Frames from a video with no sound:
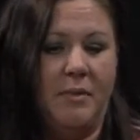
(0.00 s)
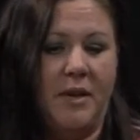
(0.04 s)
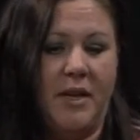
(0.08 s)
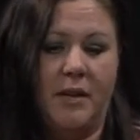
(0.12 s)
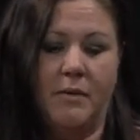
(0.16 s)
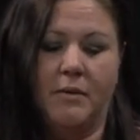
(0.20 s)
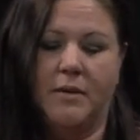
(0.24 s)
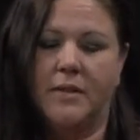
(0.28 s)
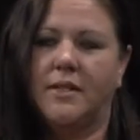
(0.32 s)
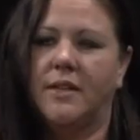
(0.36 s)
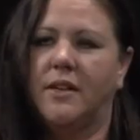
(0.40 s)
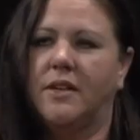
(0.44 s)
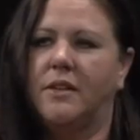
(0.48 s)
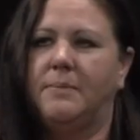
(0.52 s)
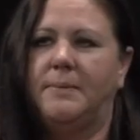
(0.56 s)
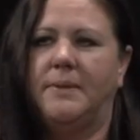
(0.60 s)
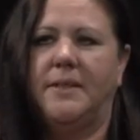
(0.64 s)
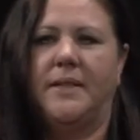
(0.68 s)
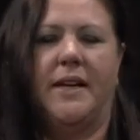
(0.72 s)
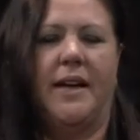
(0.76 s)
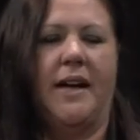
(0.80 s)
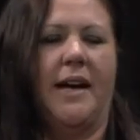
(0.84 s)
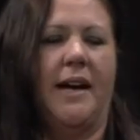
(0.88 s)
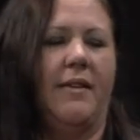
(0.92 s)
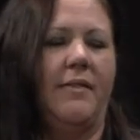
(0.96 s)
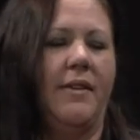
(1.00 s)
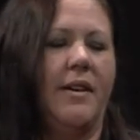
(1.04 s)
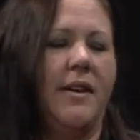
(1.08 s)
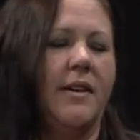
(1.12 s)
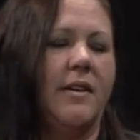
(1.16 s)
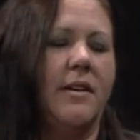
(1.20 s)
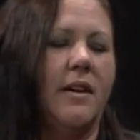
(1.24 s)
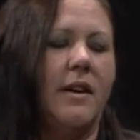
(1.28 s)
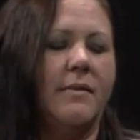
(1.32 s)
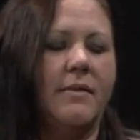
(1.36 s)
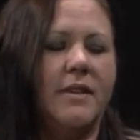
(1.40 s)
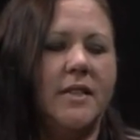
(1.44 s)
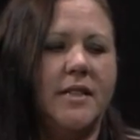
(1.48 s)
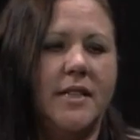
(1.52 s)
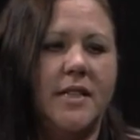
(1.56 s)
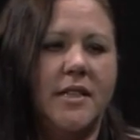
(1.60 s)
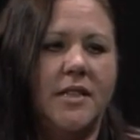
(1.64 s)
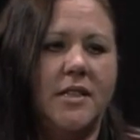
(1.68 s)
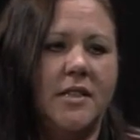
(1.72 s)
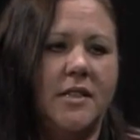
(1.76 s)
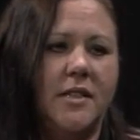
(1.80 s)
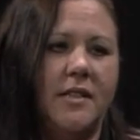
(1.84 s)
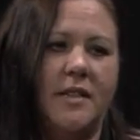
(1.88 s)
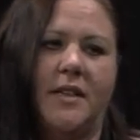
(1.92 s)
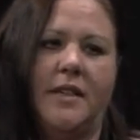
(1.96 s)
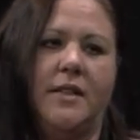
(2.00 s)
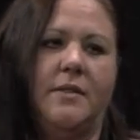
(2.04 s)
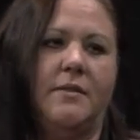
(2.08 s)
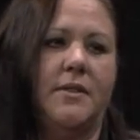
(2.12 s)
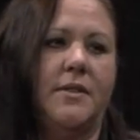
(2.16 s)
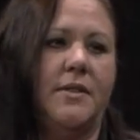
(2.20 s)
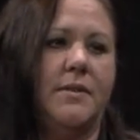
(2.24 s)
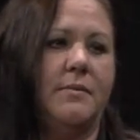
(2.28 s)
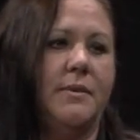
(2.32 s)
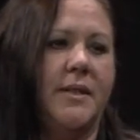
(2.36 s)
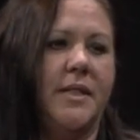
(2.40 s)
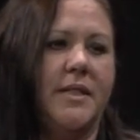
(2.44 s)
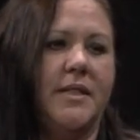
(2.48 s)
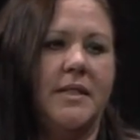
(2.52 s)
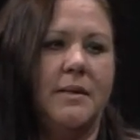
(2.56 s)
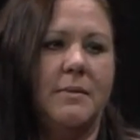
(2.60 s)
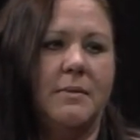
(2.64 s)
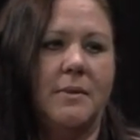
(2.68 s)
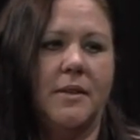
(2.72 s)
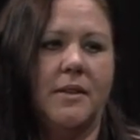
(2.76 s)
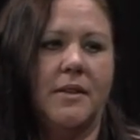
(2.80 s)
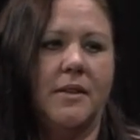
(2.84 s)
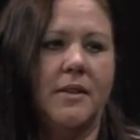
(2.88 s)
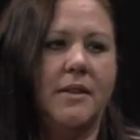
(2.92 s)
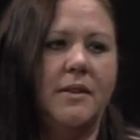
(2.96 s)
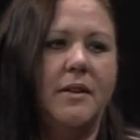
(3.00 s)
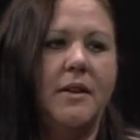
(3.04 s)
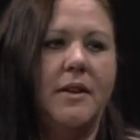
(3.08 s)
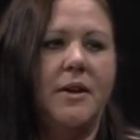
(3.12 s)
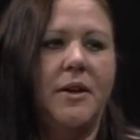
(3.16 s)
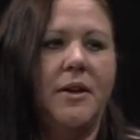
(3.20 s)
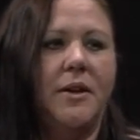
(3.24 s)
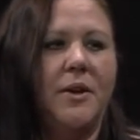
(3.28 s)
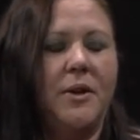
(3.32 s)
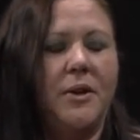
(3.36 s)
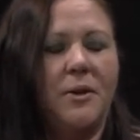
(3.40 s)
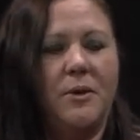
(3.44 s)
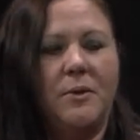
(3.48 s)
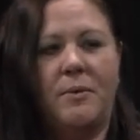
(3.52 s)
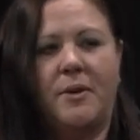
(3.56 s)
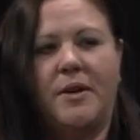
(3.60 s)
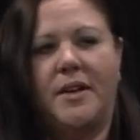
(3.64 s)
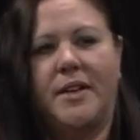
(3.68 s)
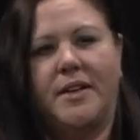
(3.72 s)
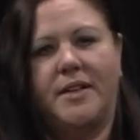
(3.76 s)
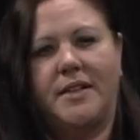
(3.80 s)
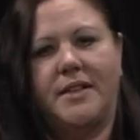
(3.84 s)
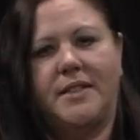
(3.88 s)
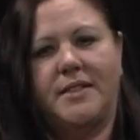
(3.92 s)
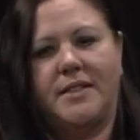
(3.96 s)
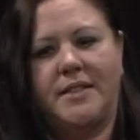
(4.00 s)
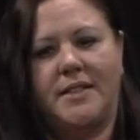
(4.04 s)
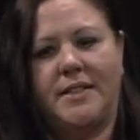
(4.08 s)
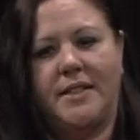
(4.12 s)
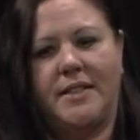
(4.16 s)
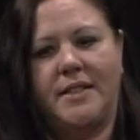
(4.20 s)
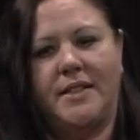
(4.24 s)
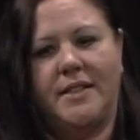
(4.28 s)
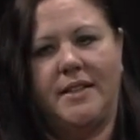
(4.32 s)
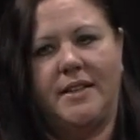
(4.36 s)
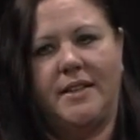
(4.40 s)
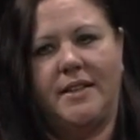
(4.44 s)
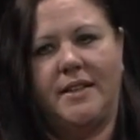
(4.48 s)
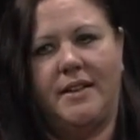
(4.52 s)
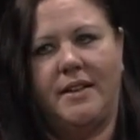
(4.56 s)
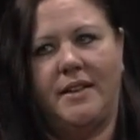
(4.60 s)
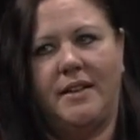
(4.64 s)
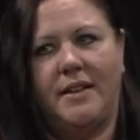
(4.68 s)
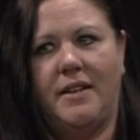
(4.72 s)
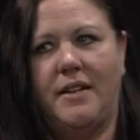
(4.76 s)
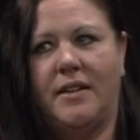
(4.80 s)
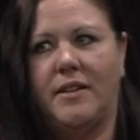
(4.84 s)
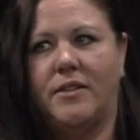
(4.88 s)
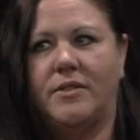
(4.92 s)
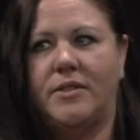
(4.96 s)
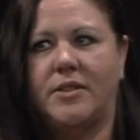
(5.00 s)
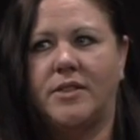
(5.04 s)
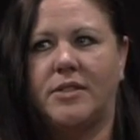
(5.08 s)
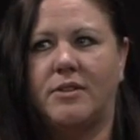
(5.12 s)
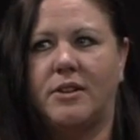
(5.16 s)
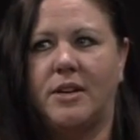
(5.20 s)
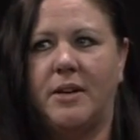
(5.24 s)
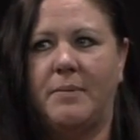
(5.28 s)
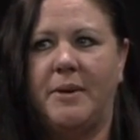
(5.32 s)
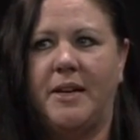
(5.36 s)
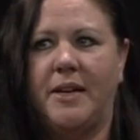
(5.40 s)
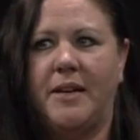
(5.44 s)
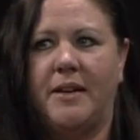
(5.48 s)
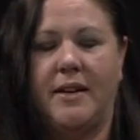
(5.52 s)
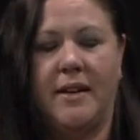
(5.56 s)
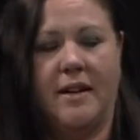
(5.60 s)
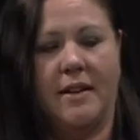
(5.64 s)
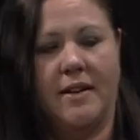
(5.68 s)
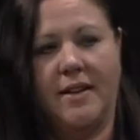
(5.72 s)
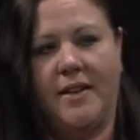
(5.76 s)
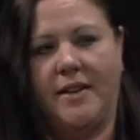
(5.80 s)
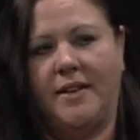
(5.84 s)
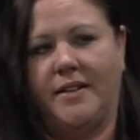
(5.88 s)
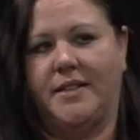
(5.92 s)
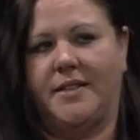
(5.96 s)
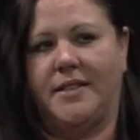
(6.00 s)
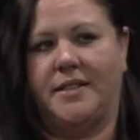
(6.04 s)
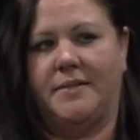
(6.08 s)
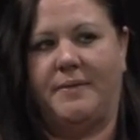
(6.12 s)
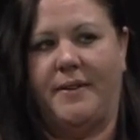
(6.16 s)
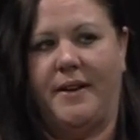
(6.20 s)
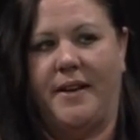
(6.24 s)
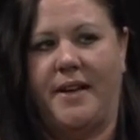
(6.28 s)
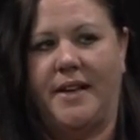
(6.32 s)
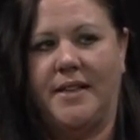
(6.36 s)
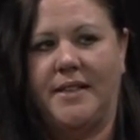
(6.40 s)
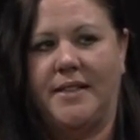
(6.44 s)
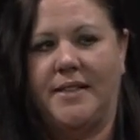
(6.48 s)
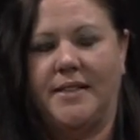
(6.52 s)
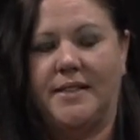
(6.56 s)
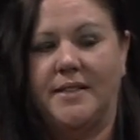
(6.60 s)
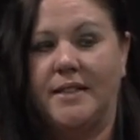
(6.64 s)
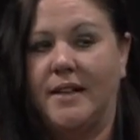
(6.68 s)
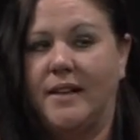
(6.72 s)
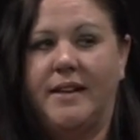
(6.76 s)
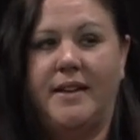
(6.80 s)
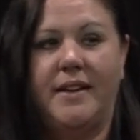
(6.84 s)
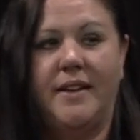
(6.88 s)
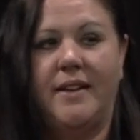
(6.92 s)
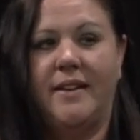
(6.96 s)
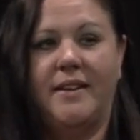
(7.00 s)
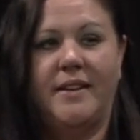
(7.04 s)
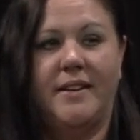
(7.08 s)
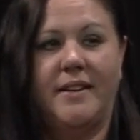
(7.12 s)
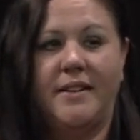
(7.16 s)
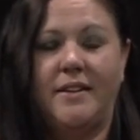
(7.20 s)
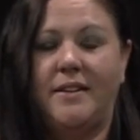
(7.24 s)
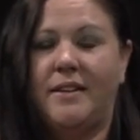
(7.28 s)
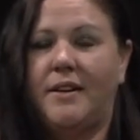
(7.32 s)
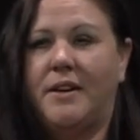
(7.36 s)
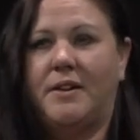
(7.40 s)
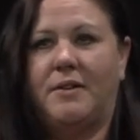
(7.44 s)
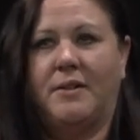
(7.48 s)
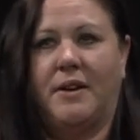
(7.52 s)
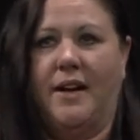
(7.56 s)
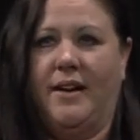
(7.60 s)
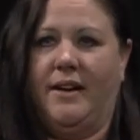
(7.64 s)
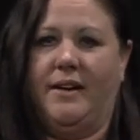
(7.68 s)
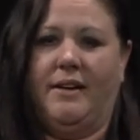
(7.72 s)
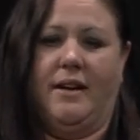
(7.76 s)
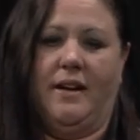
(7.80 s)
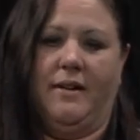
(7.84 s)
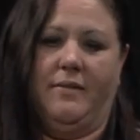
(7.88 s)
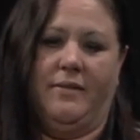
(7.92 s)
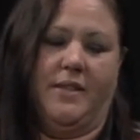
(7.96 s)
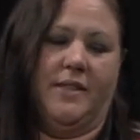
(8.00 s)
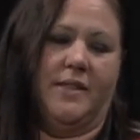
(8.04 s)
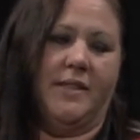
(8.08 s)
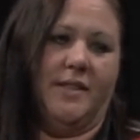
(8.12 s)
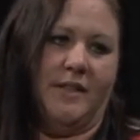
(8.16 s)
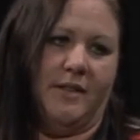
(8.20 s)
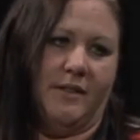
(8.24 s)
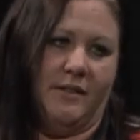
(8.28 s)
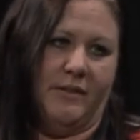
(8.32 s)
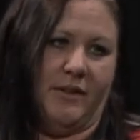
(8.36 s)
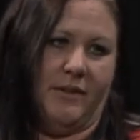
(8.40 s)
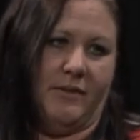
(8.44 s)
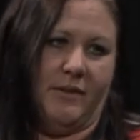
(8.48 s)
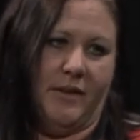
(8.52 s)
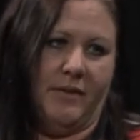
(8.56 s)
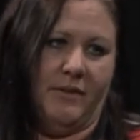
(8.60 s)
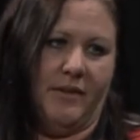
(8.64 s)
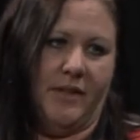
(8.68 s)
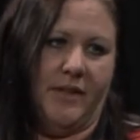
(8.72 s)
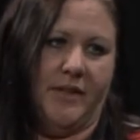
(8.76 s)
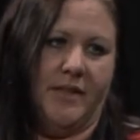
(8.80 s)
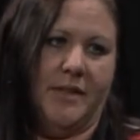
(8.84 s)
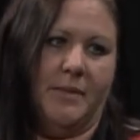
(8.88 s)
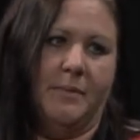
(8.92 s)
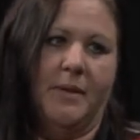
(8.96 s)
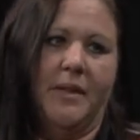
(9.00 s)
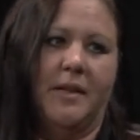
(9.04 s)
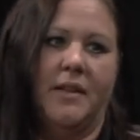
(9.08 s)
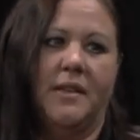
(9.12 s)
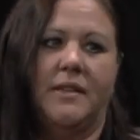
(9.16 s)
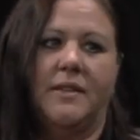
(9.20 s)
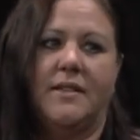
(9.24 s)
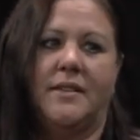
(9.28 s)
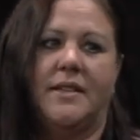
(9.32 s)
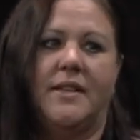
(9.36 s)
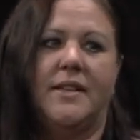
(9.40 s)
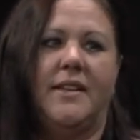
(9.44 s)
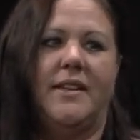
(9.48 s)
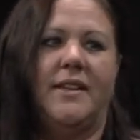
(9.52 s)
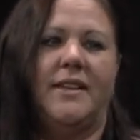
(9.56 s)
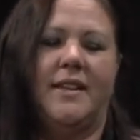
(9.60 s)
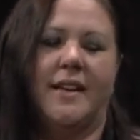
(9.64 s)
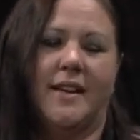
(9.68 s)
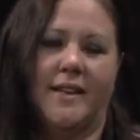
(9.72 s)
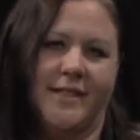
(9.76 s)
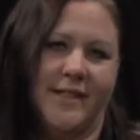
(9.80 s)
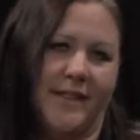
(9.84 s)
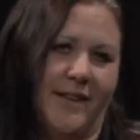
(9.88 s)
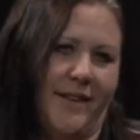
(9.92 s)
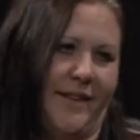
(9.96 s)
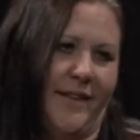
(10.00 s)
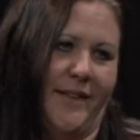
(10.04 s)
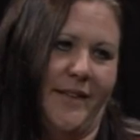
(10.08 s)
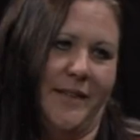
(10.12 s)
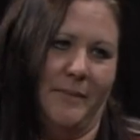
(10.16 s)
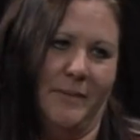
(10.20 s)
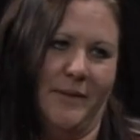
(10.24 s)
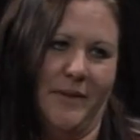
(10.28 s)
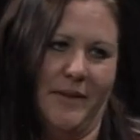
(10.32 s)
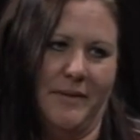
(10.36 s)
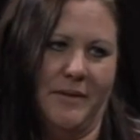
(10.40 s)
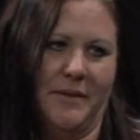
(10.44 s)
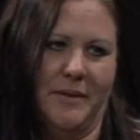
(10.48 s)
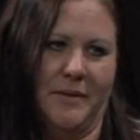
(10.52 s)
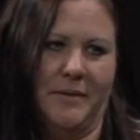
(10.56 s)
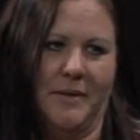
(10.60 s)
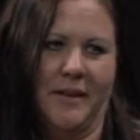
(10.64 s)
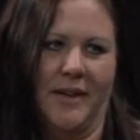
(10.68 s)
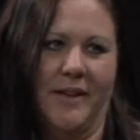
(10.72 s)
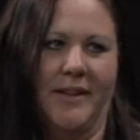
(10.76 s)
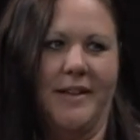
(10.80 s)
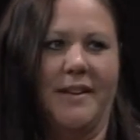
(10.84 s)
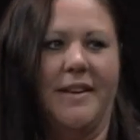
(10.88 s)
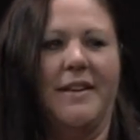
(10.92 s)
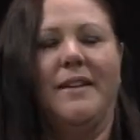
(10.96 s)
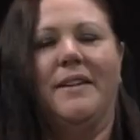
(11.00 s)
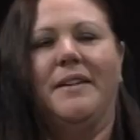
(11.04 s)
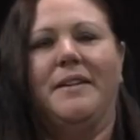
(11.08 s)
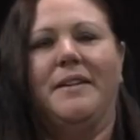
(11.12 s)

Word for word: he was open to having a conversation. He was reasonable. Whereas, you know, screaming and yelling in his face, no, I obviously don't agree with his opinions. Yes, I think his beliefs are wrong.